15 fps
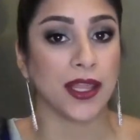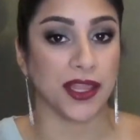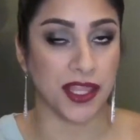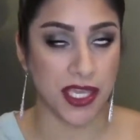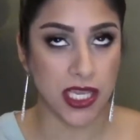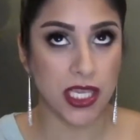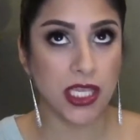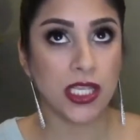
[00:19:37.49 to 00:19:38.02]

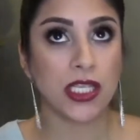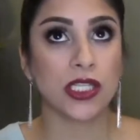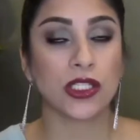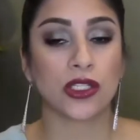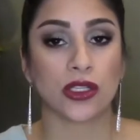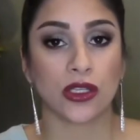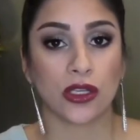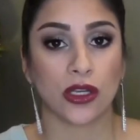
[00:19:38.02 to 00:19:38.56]

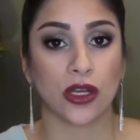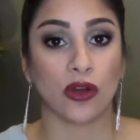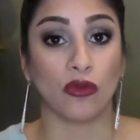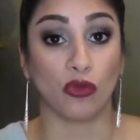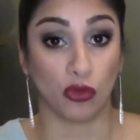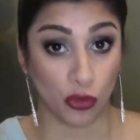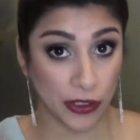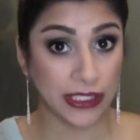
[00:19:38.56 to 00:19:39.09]
These
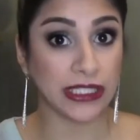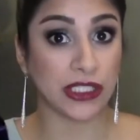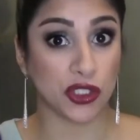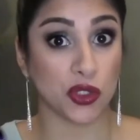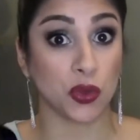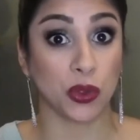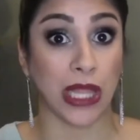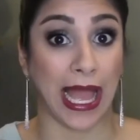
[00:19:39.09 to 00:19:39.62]
really
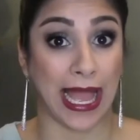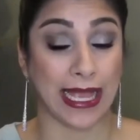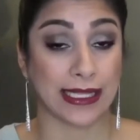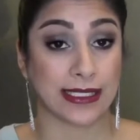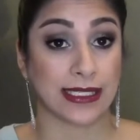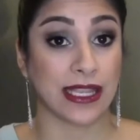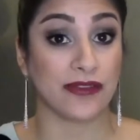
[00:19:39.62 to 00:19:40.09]
do last.